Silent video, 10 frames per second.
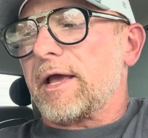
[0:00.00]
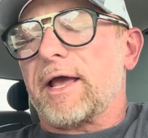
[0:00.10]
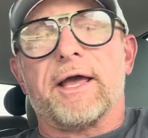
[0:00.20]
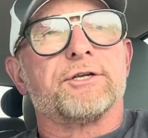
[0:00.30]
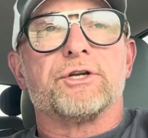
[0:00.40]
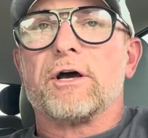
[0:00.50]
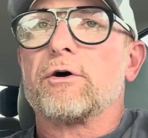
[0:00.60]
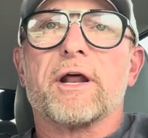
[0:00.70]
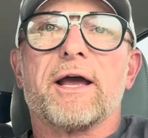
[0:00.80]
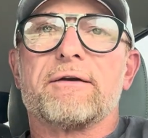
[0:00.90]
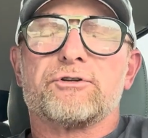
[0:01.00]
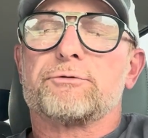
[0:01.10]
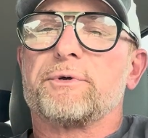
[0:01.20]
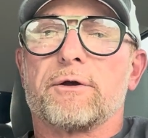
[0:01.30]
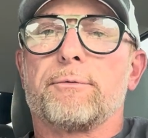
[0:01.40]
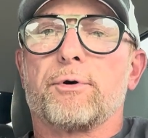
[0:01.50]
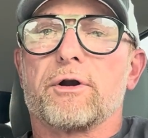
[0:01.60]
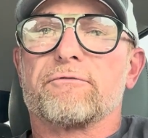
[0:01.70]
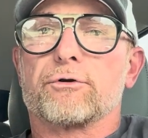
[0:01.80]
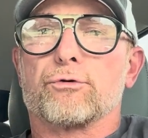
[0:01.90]
And Janelle and I have just become a part
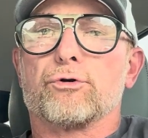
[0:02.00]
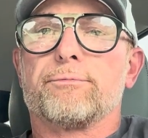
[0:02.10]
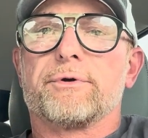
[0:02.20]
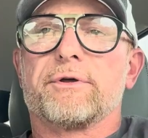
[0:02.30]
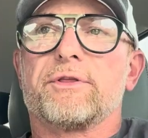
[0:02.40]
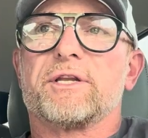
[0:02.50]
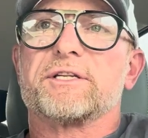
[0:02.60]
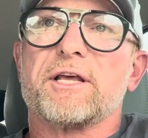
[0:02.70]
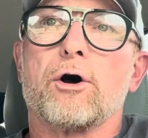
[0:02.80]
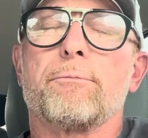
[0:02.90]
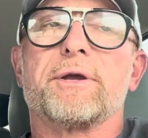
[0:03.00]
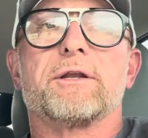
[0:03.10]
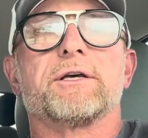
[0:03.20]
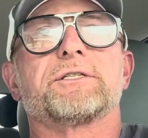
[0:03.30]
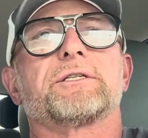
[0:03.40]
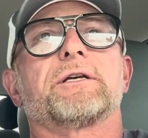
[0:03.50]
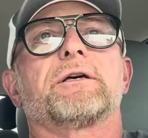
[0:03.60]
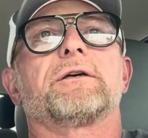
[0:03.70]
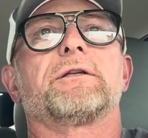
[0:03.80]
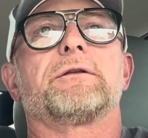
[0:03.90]
of a group that is helping us
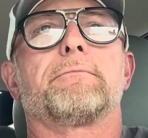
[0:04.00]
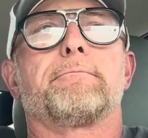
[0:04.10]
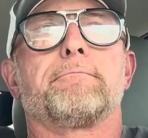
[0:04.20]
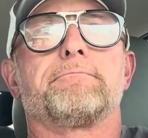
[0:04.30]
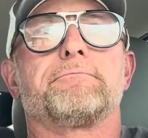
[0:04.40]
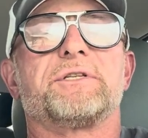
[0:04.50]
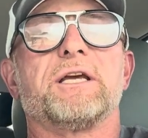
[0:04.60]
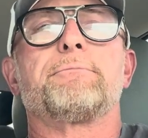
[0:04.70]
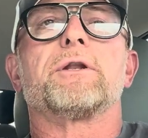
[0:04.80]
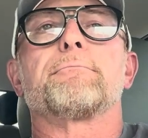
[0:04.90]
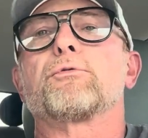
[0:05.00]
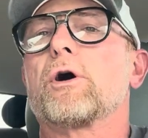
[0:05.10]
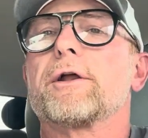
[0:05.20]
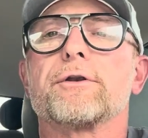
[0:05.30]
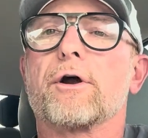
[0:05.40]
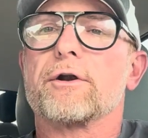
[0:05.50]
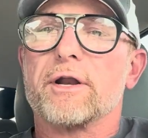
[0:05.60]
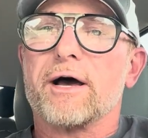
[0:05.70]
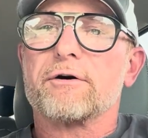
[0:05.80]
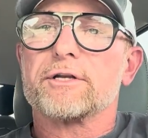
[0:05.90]
deepen and broaden our
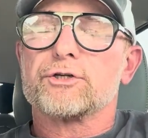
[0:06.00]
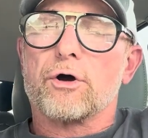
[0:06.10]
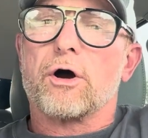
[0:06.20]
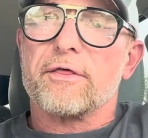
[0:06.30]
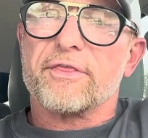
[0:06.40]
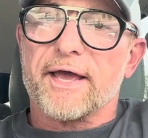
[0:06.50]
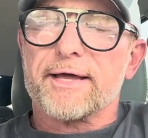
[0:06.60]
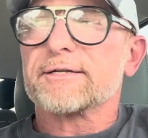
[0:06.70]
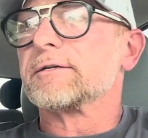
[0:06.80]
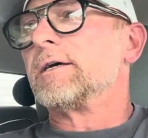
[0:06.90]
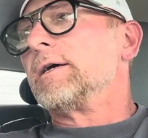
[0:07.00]
knowledge on that.